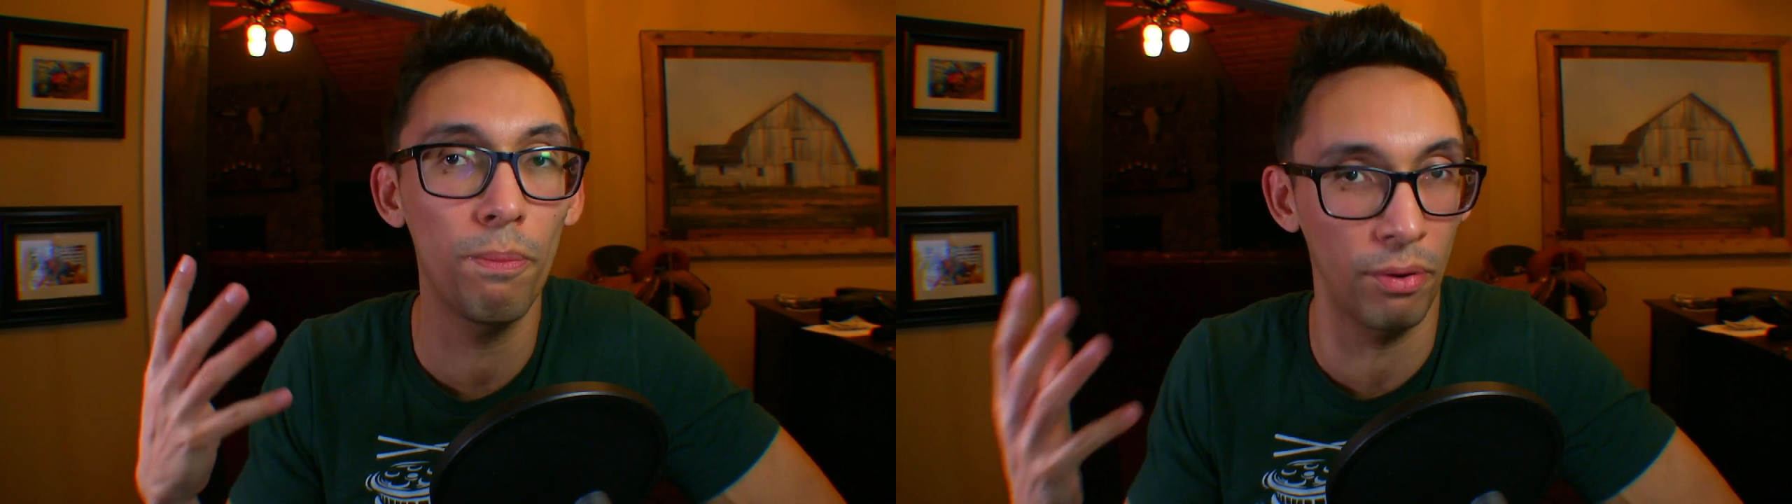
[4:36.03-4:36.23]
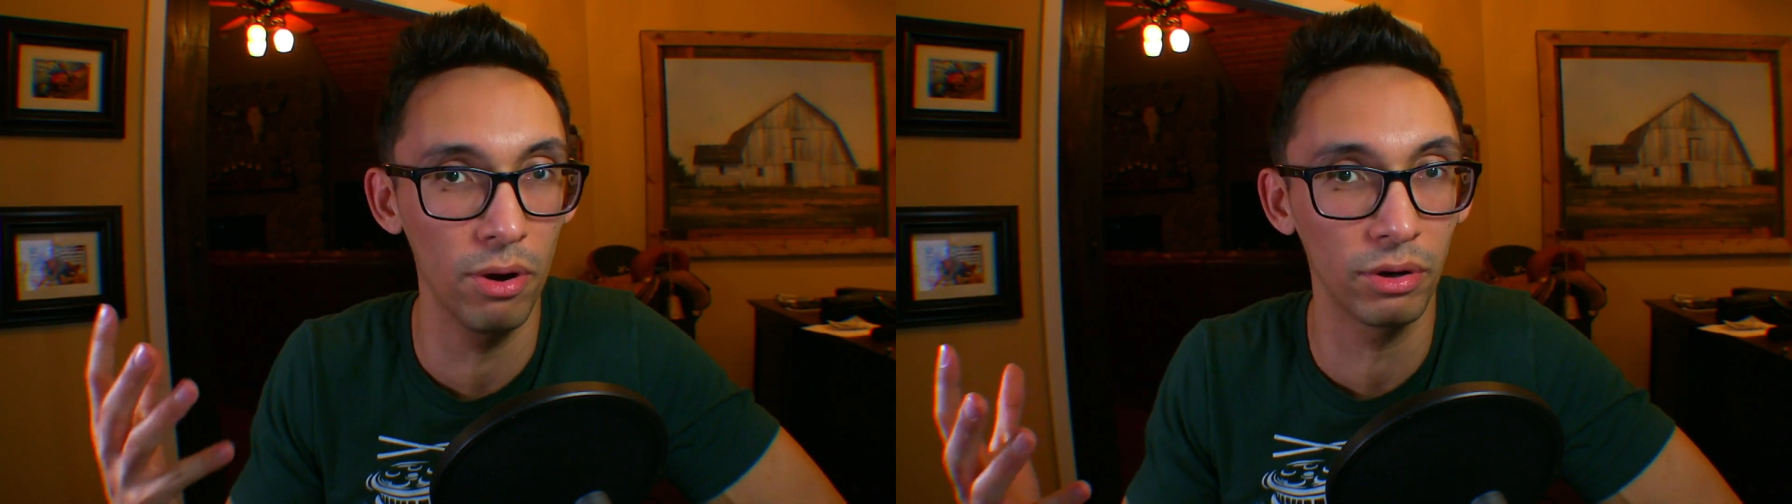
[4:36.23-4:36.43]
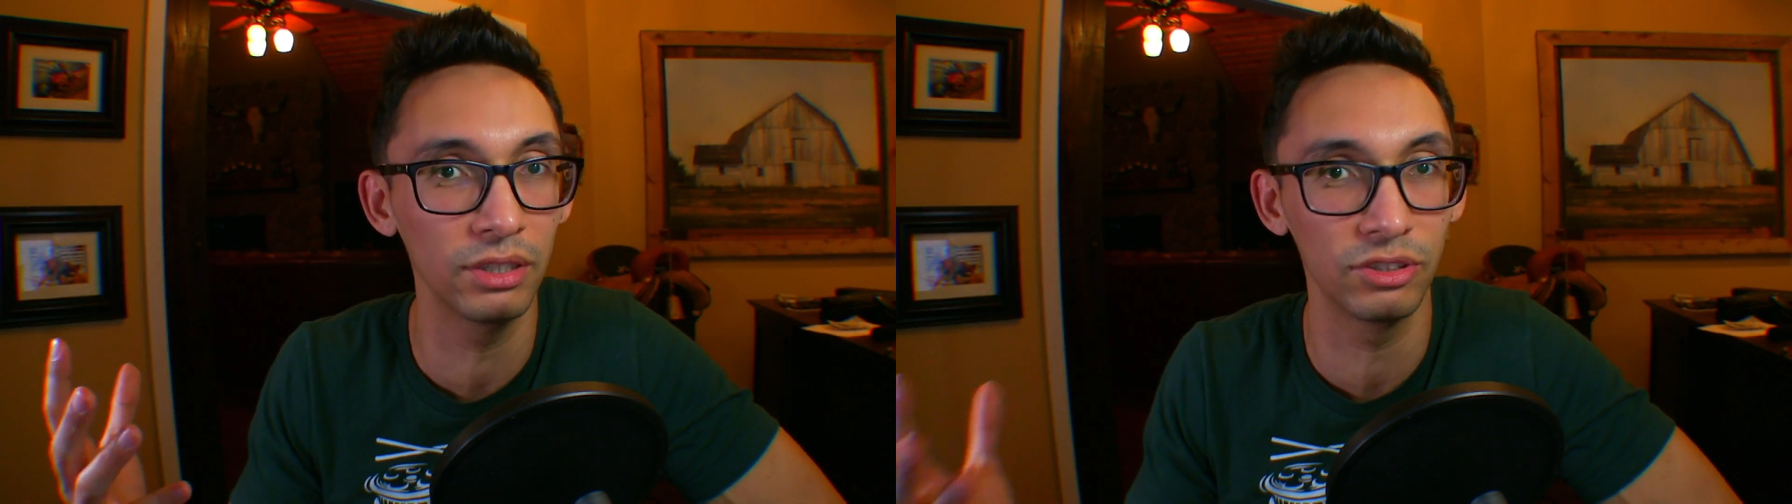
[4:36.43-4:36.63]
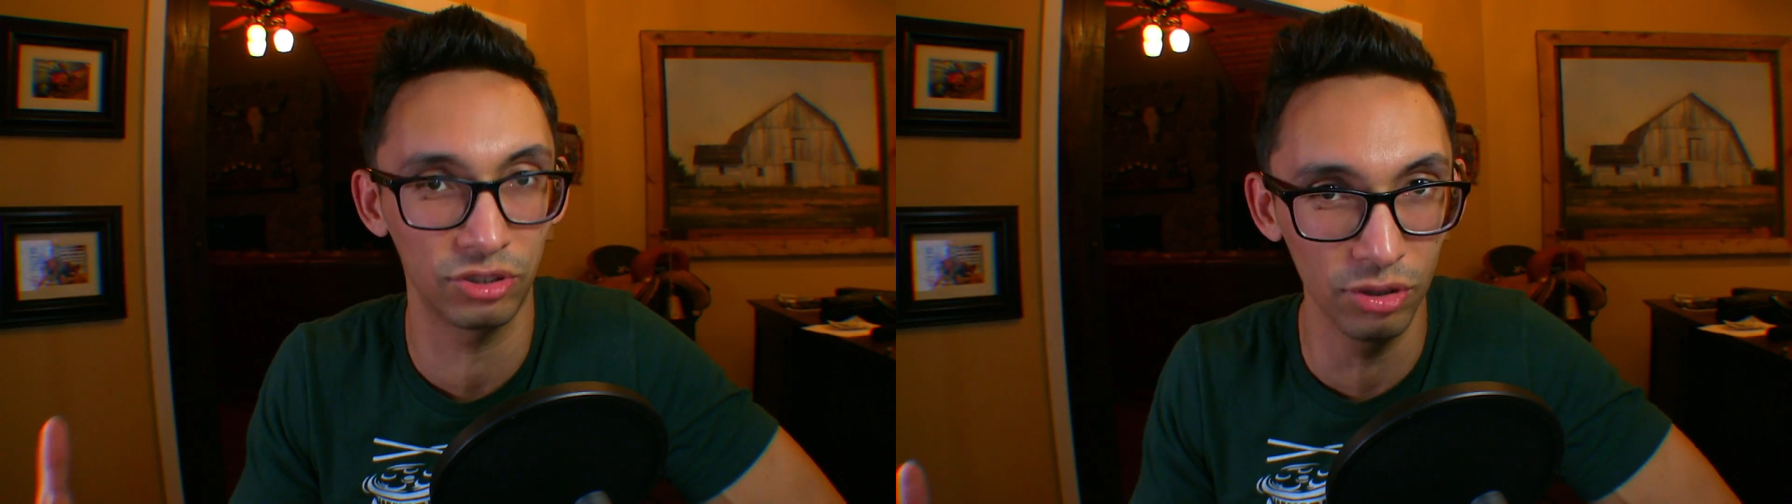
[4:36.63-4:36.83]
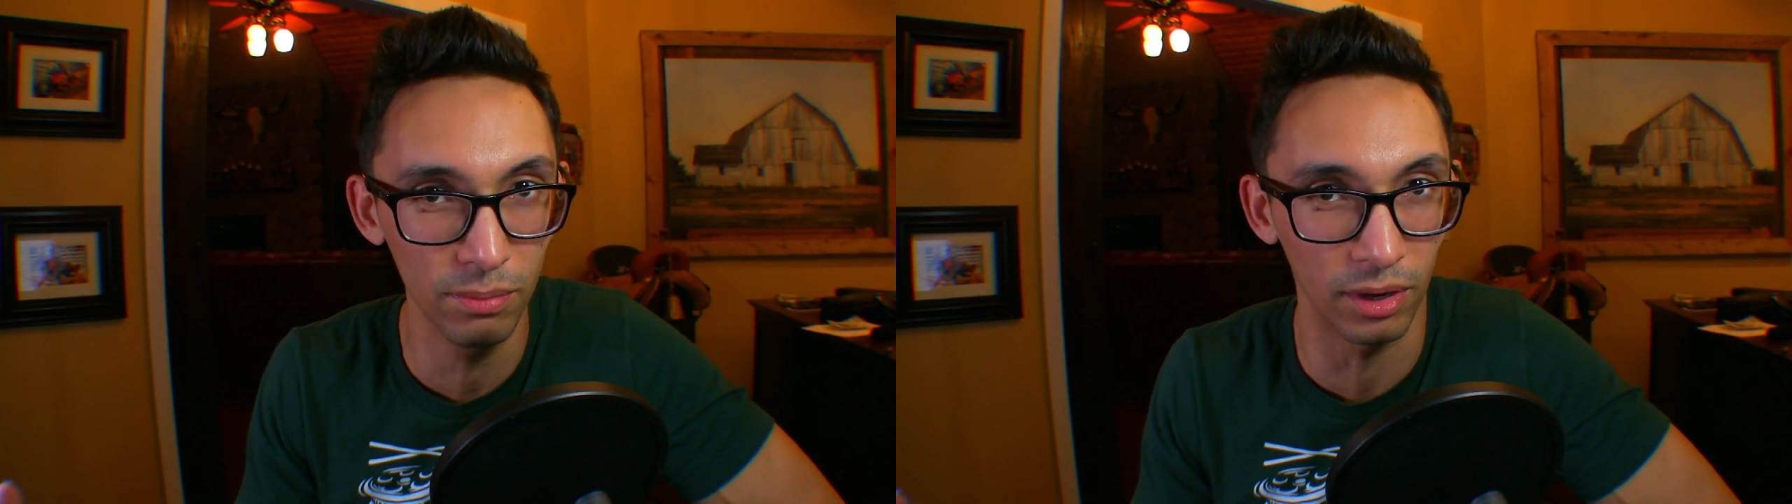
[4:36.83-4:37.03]

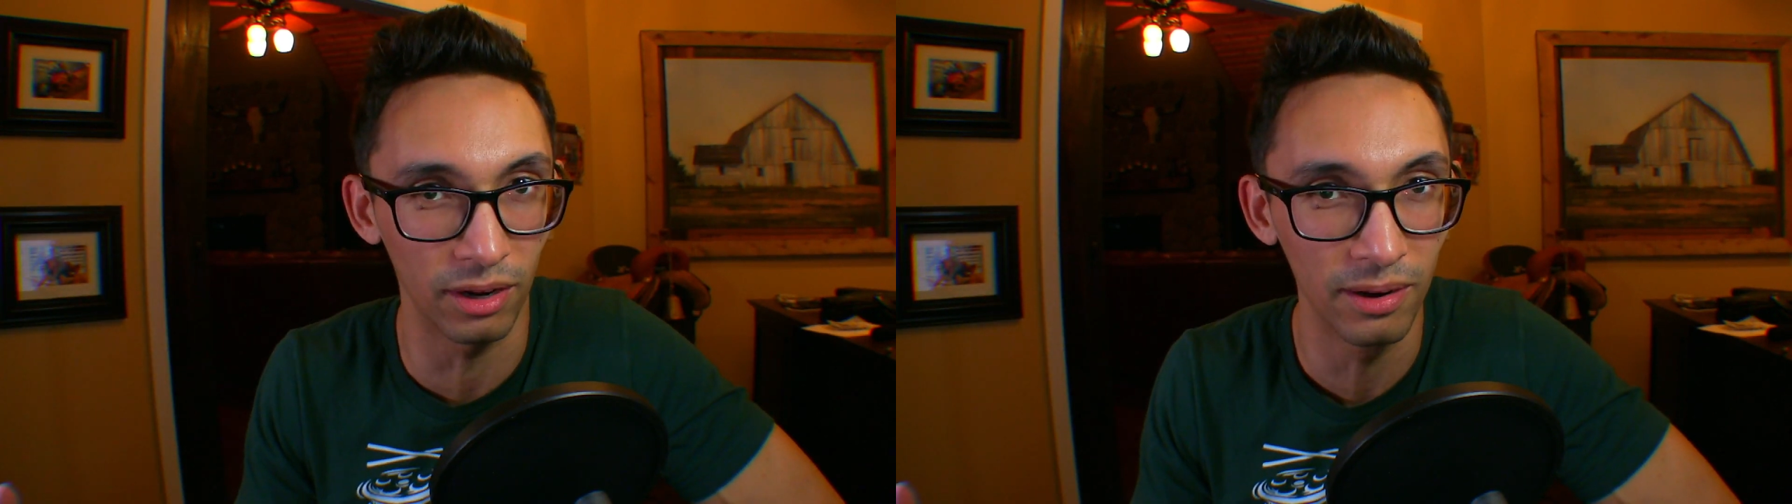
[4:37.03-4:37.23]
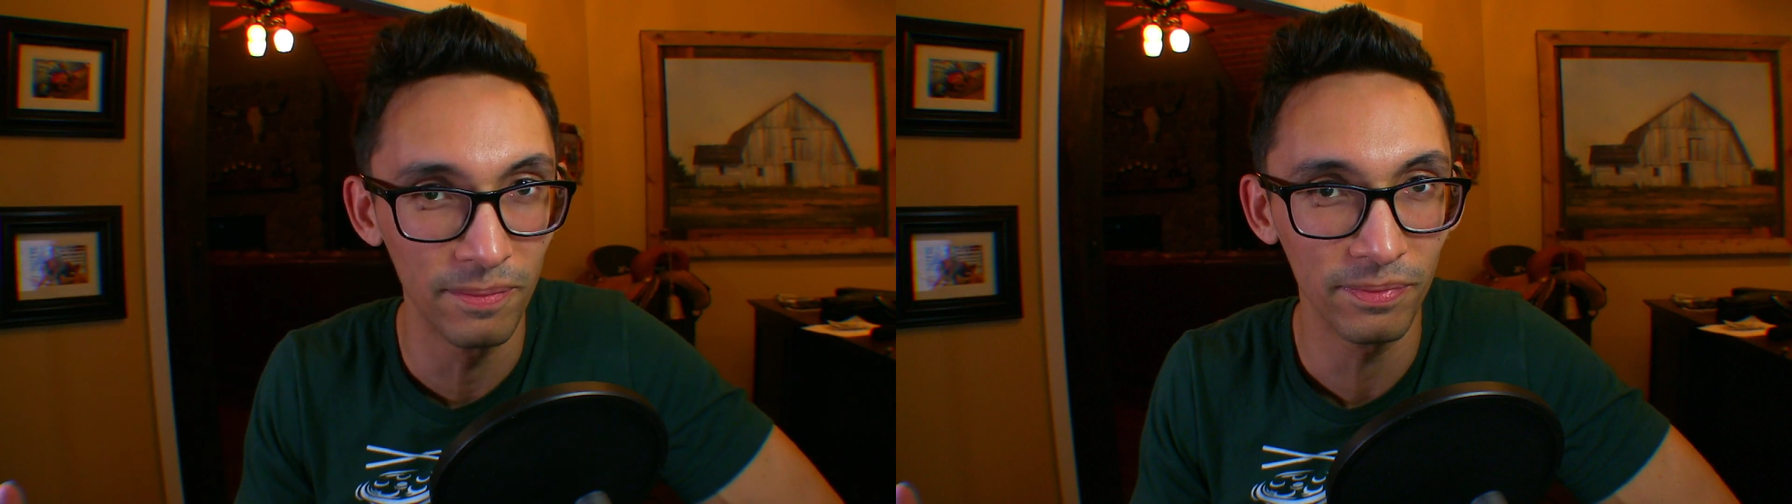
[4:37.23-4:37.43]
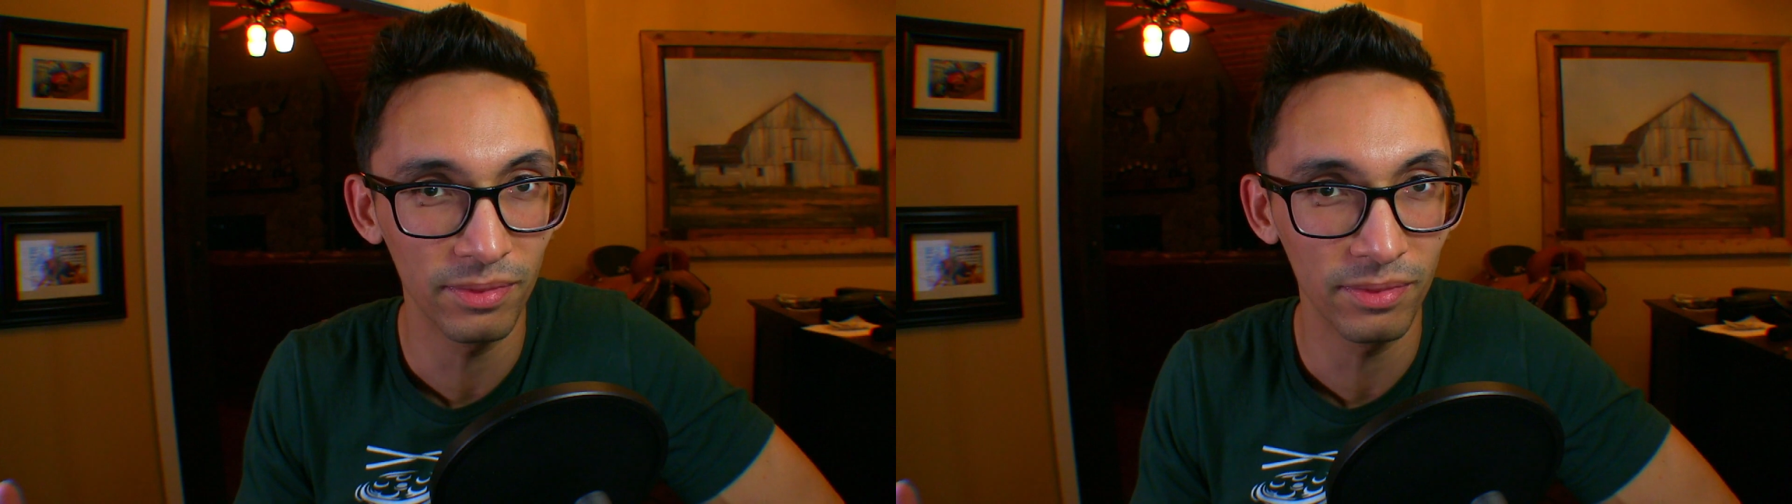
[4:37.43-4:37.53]
pro-consumer,